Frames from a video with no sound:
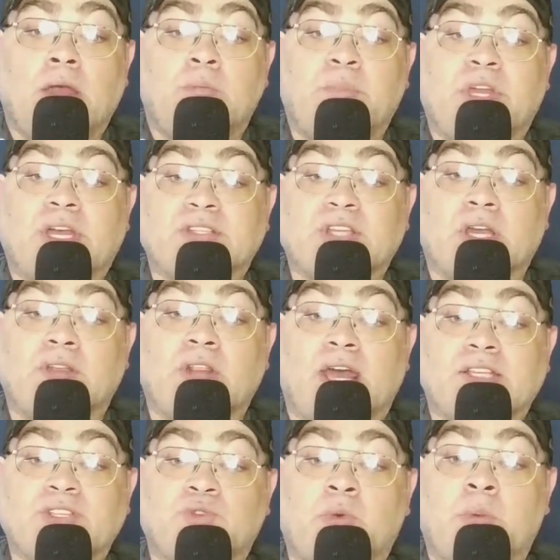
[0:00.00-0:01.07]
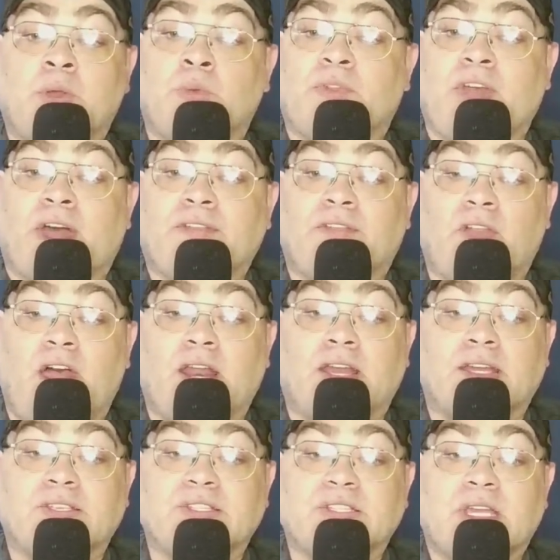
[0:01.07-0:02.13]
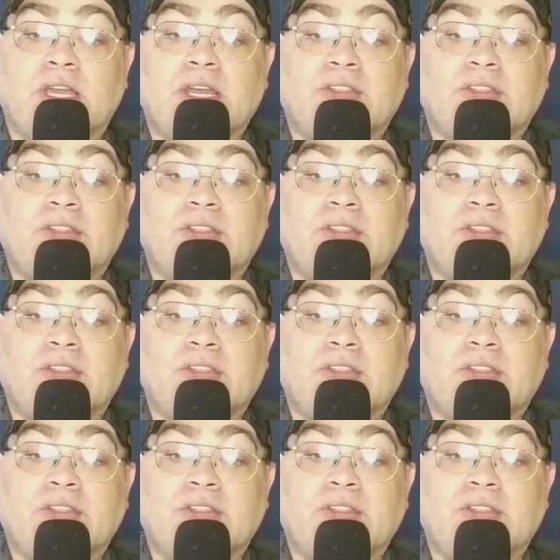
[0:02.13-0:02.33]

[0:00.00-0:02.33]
because unlike swimming with athletics,